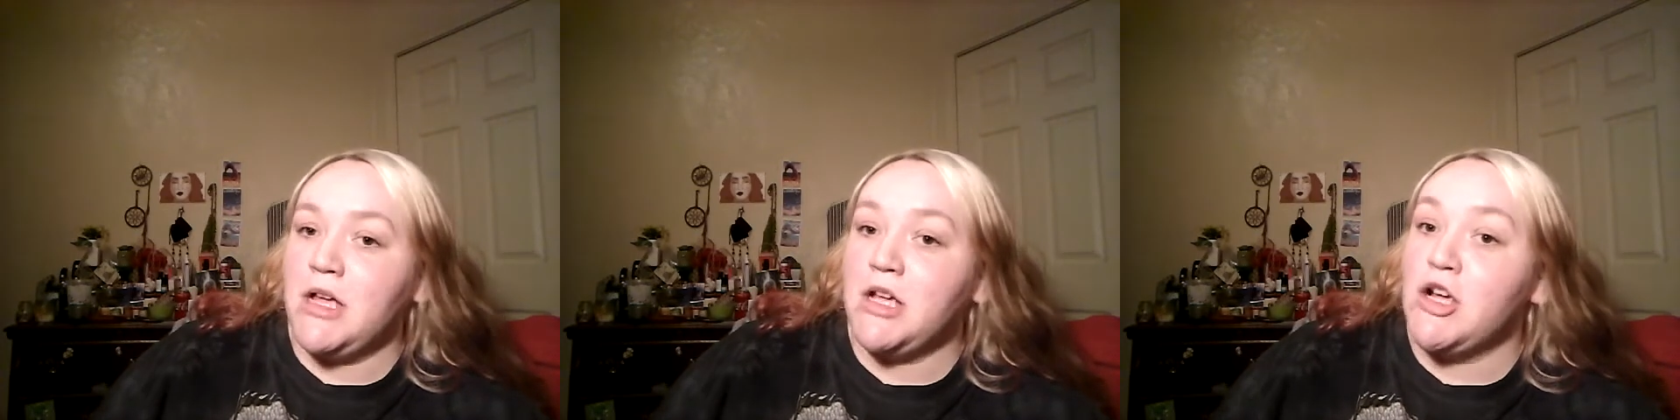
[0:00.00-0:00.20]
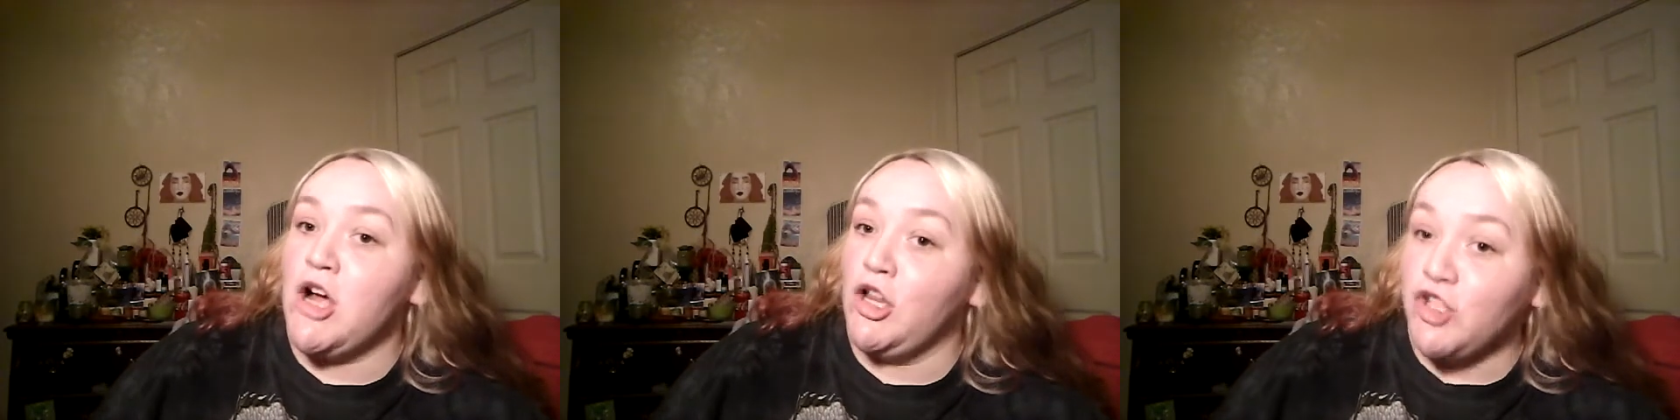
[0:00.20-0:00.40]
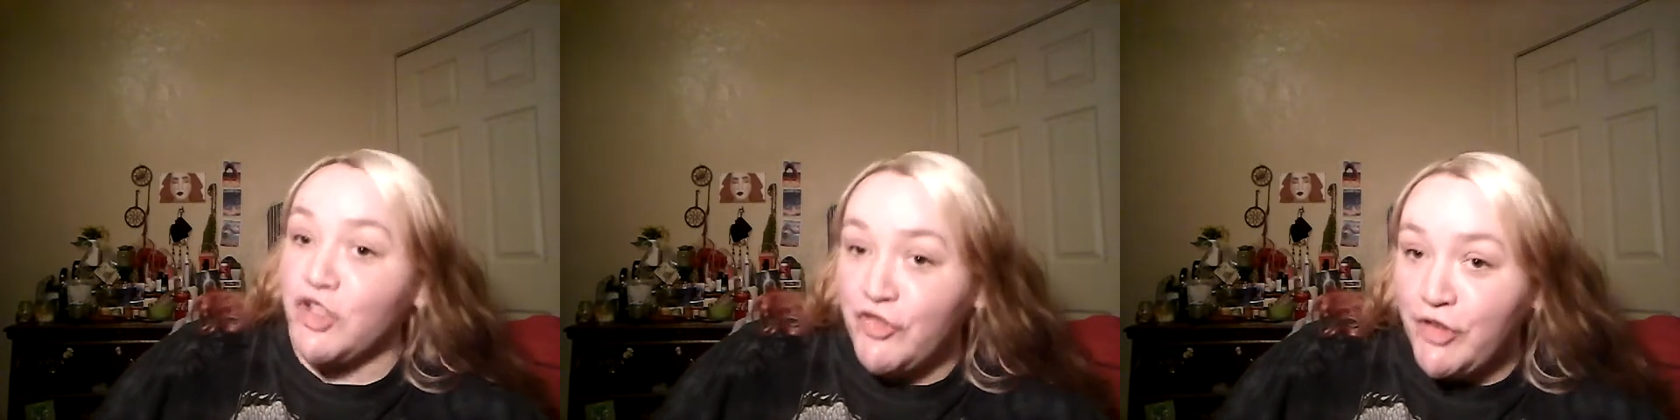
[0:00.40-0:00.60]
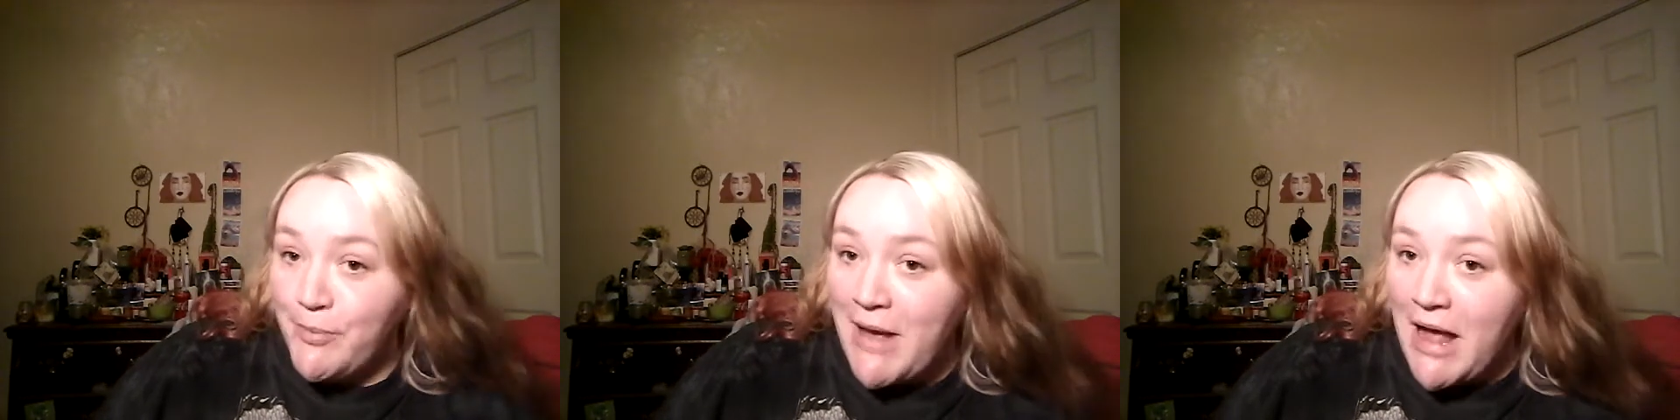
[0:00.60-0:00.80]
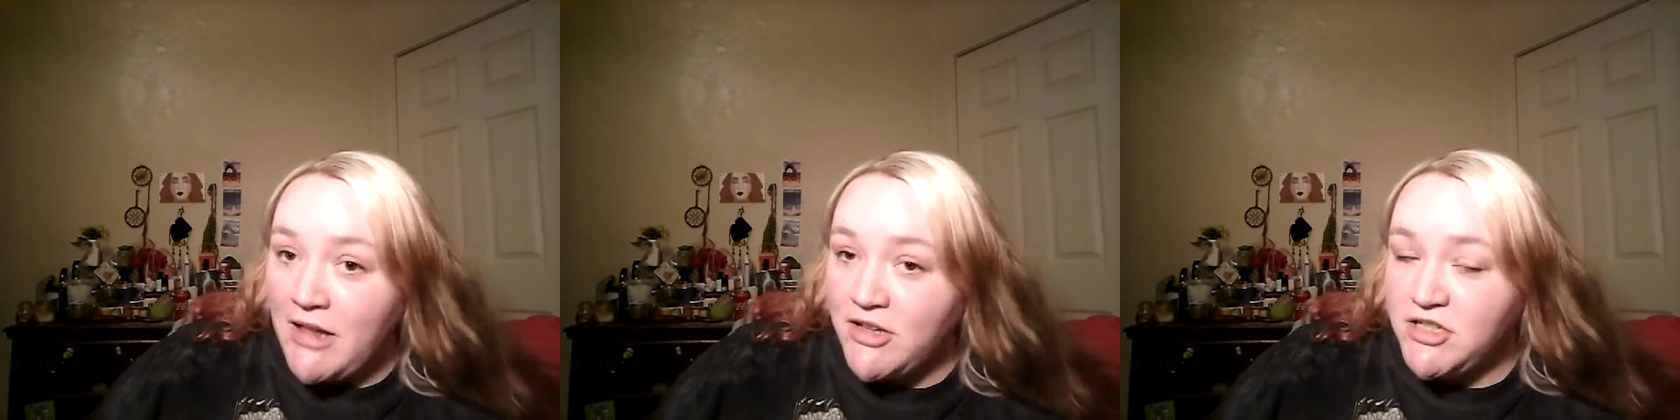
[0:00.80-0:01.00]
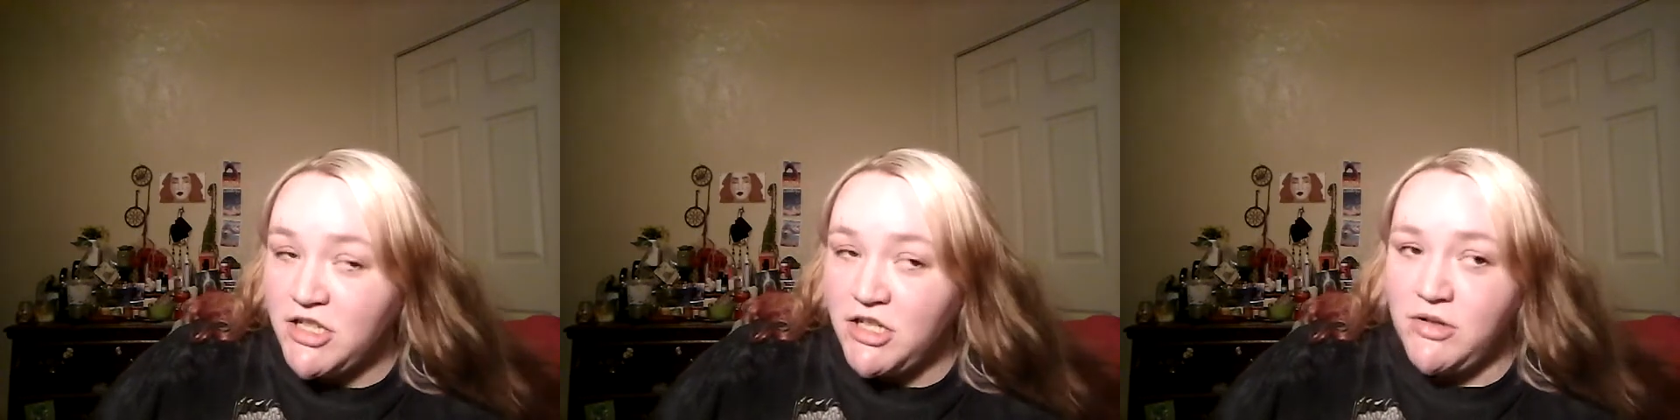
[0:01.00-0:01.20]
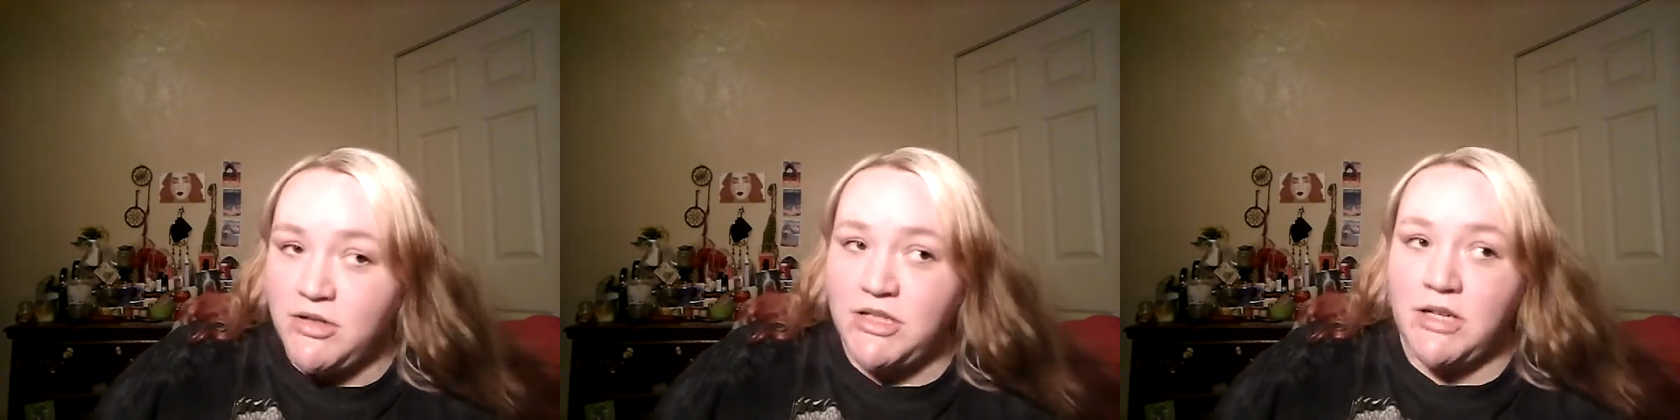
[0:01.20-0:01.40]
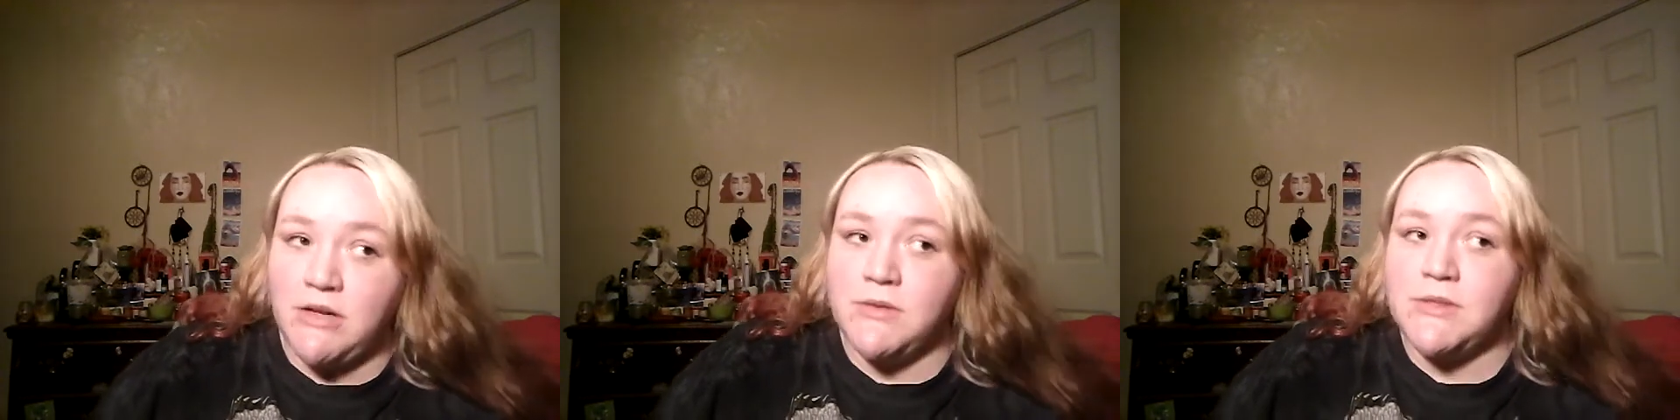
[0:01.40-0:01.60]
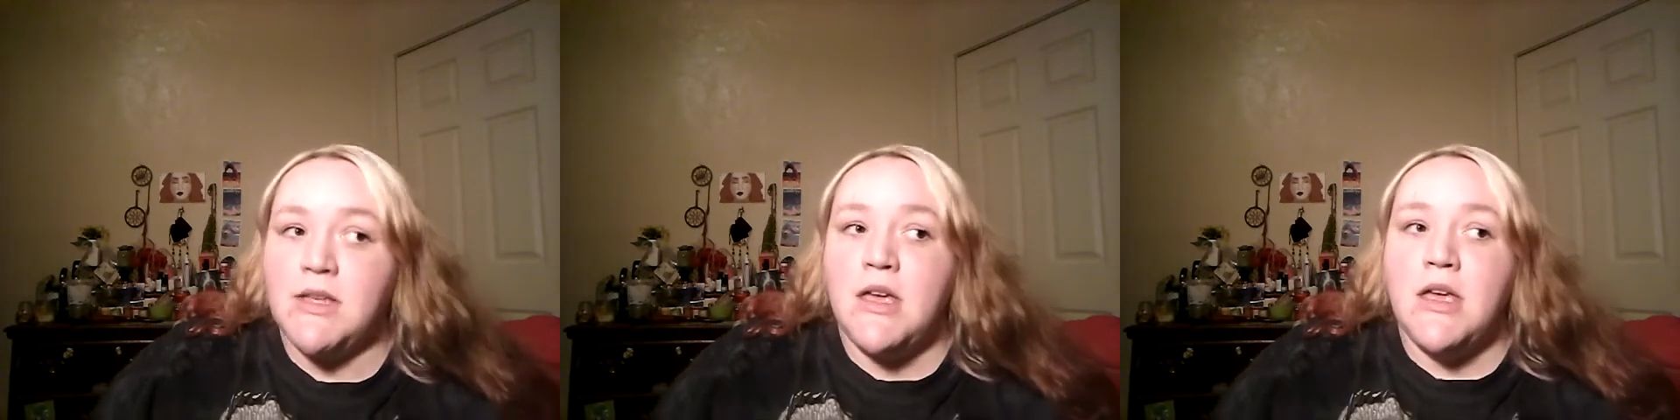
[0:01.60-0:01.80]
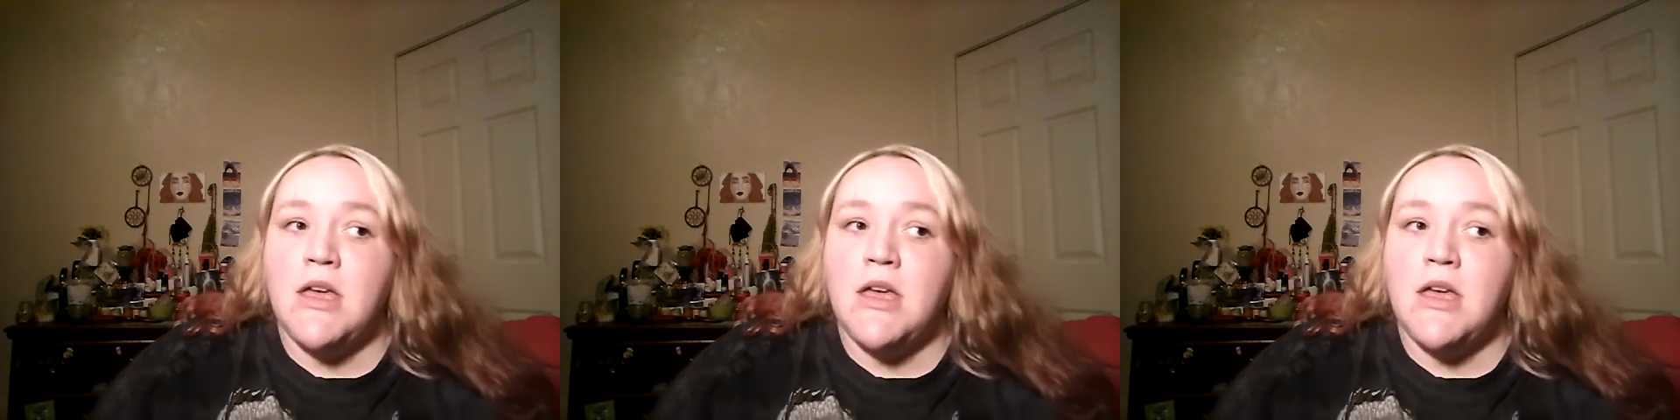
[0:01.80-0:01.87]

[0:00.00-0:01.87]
colorful palettes that you can use.